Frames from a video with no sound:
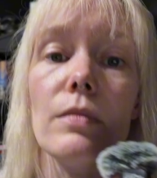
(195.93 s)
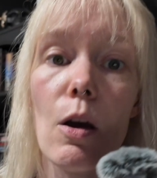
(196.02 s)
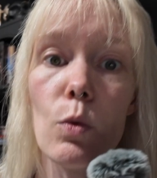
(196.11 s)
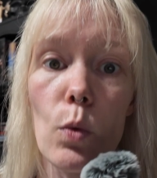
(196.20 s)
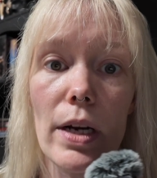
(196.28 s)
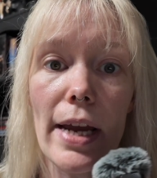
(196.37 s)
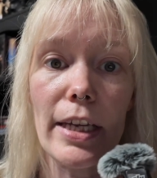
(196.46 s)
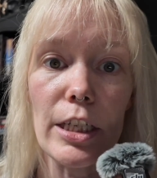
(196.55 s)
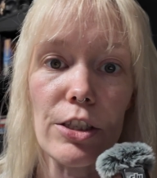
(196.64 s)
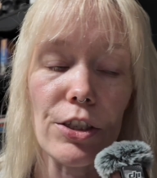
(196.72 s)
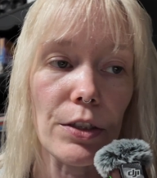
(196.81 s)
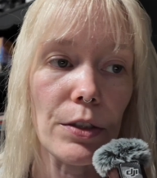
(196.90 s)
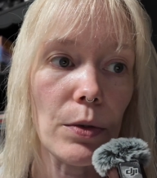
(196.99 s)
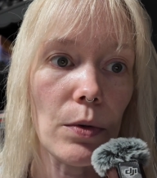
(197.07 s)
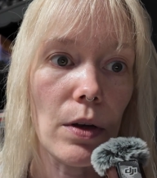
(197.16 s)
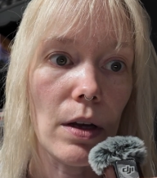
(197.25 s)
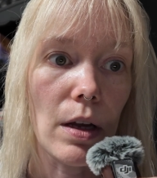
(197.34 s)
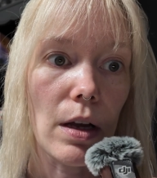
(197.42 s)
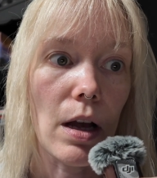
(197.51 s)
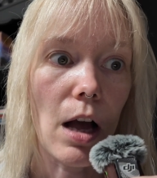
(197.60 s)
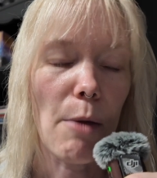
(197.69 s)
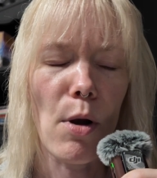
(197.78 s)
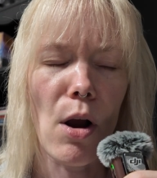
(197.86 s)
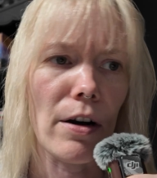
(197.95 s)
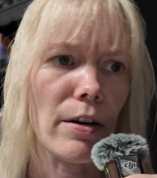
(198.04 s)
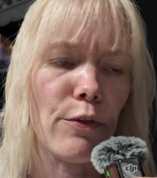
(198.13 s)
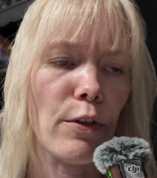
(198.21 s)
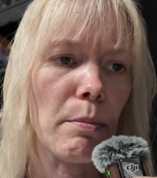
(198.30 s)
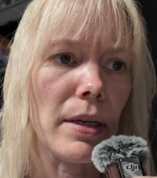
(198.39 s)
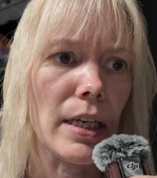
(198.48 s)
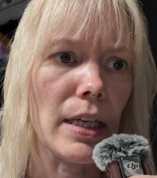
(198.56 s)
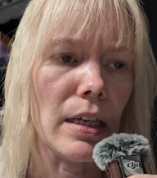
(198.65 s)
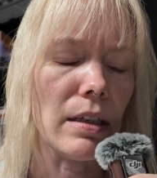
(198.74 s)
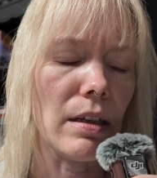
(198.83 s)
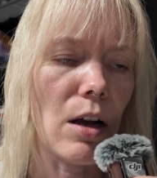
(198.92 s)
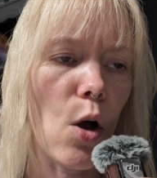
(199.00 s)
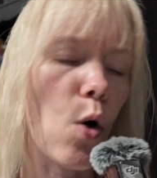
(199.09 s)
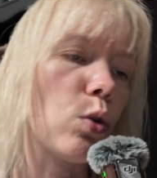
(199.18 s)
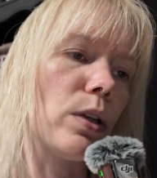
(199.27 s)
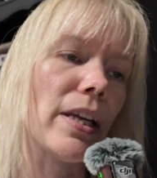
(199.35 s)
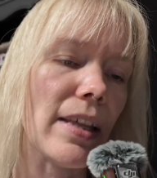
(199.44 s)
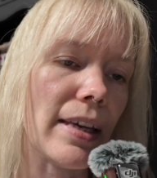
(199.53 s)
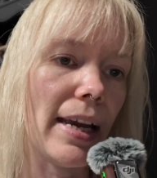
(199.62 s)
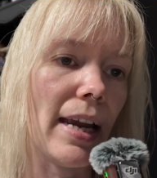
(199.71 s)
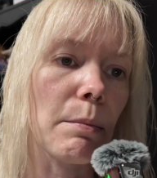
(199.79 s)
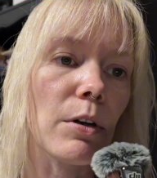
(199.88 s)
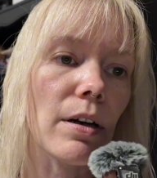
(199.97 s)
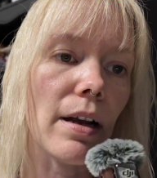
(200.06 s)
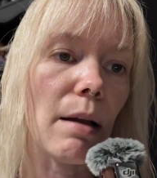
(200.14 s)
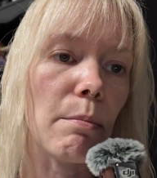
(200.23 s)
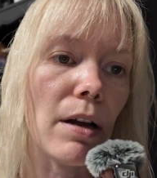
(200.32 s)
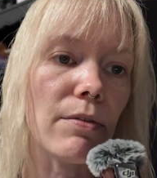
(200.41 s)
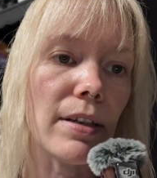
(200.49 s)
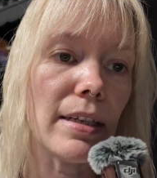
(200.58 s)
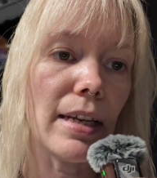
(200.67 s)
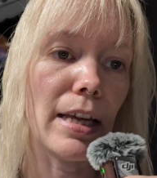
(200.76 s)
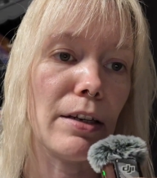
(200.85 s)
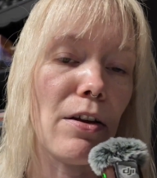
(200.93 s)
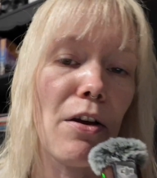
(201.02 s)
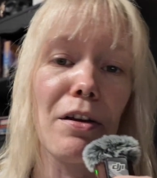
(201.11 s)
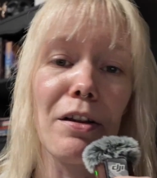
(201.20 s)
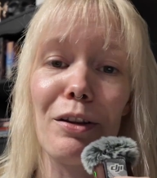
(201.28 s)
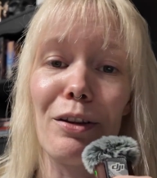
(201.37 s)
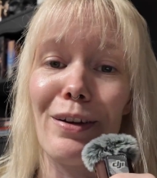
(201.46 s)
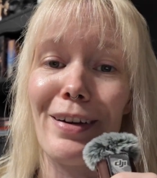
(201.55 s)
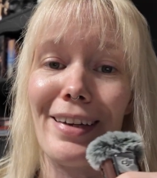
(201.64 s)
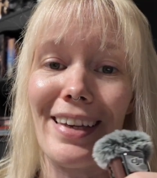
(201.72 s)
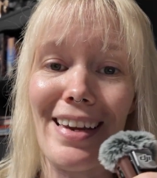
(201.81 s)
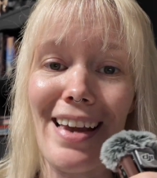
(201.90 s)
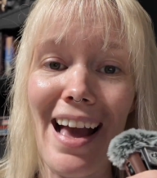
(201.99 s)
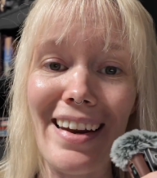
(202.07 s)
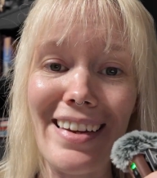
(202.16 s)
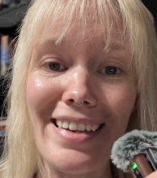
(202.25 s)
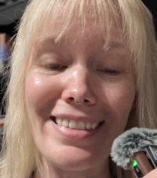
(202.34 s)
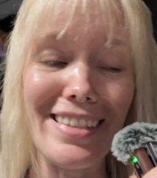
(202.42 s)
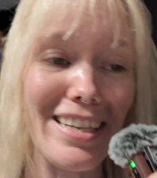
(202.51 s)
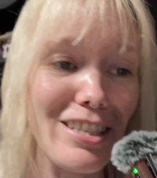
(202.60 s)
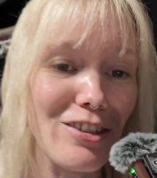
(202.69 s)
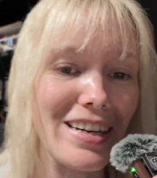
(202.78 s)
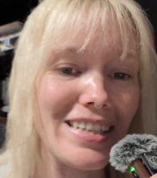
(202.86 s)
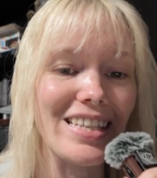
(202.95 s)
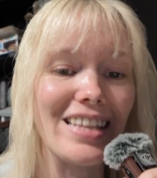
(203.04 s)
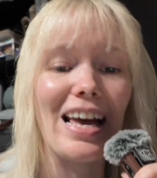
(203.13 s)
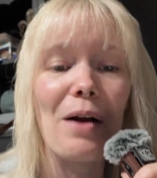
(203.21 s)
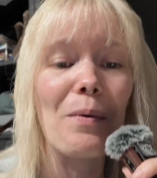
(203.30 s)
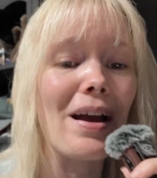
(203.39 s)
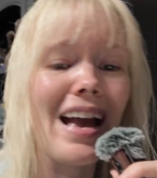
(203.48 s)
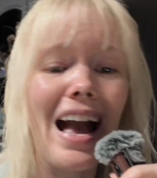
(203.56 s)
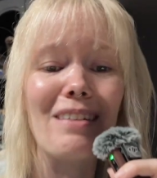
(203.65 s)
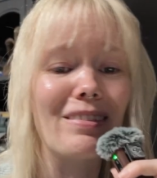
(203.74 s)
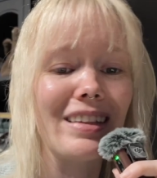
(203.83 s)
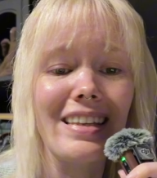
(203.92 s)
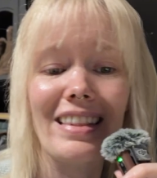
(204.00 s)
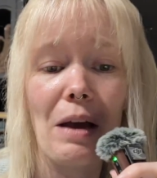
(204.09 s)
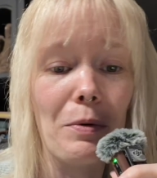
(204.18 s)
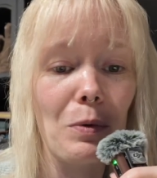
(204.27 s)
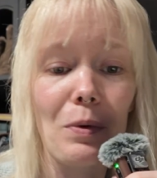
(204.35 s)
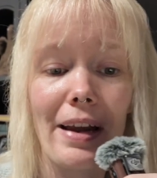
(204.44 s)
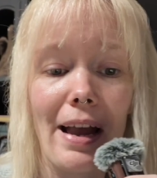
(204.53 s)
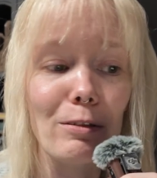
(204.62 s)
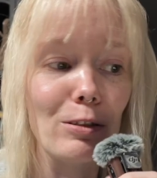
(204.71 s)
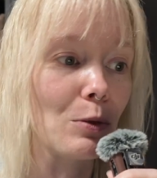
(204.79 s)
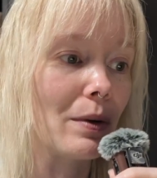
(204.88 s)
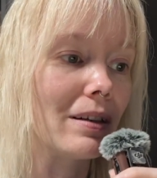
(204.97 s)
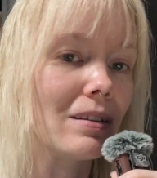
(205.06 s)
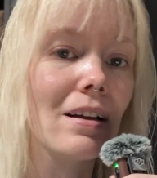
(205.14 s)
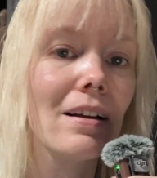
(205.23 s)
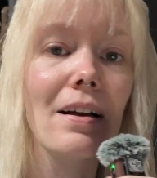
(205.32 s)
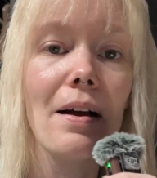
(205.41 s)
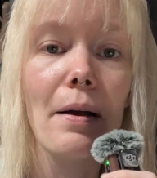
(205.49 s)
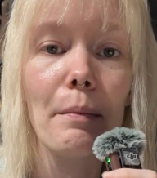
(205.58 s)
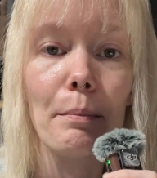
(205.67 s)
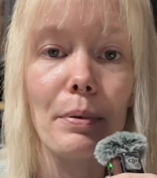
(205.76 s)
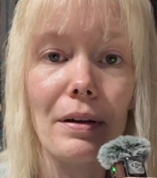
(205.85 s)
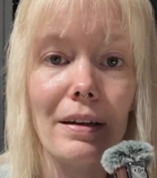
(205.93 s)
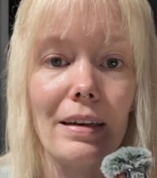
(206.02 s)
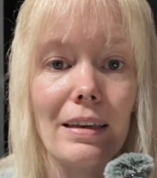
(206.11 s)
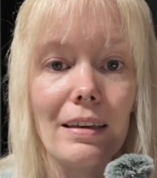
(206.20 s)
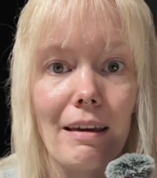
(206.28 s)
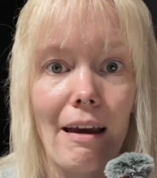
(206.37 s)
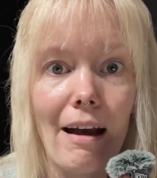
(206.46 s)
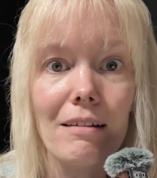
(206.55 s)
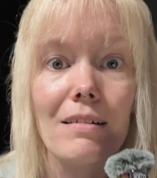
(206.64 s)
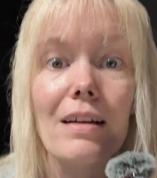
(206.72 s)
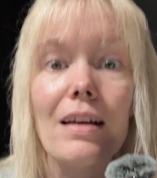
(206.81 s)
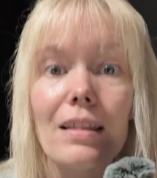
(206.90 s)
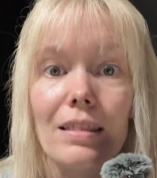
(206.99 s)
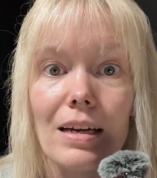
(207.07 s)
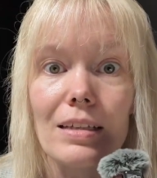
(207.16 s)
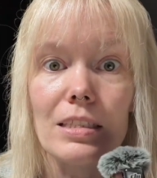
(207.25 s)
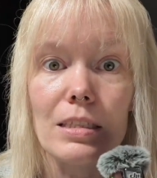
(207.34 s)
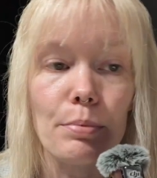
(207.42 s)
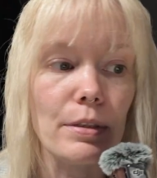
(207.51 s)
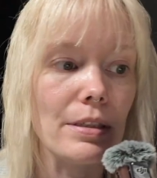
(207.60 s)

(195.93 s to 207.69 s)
on what I could do, apart from me holding the camera above it and looking at it as I trace it that way, I don't think that would work out too well. But yeah, that's the